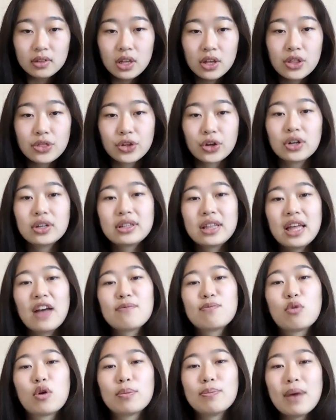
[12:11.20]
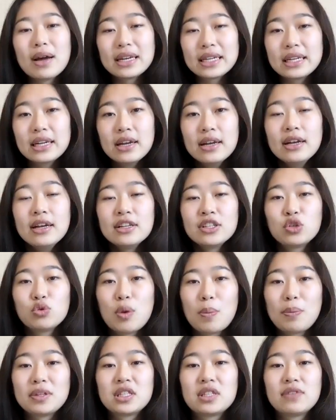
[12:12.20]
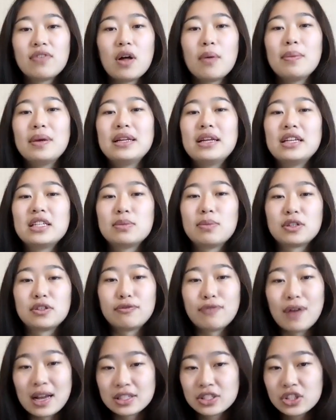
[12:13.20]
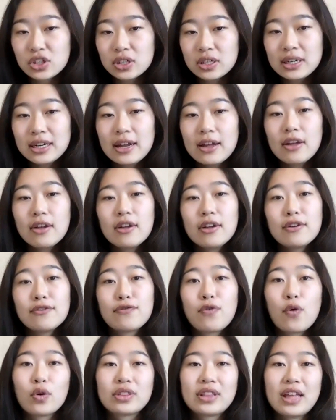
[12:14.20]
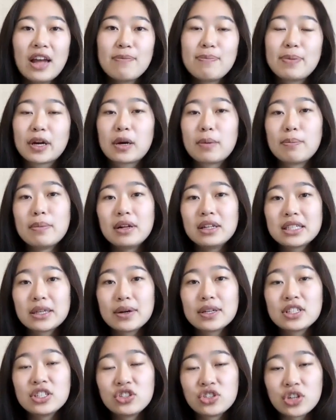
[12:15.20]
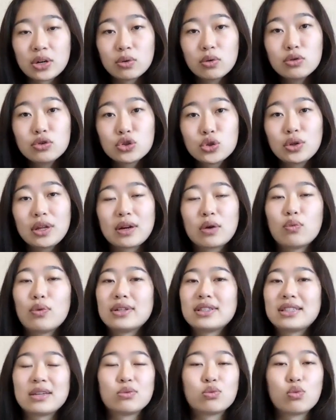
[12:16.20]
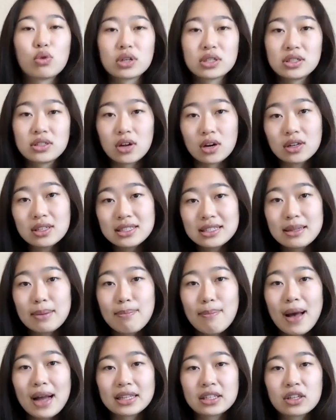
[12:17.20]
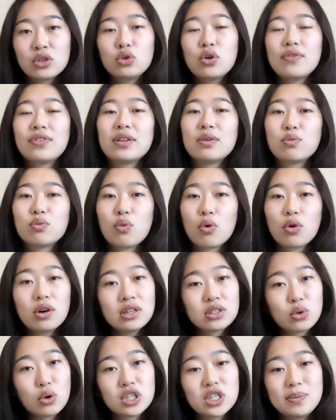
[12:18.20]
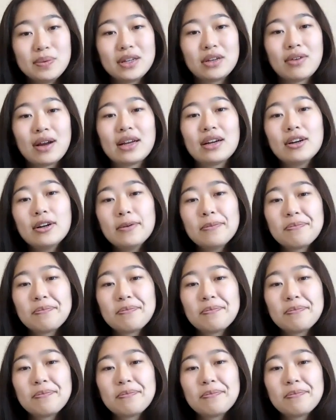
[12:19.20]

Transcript: Third, they have more money, so weapons development is much faster. Fourth, they have bigger militaries in general, so once a war starts, the magnitude of the war is going to be greater.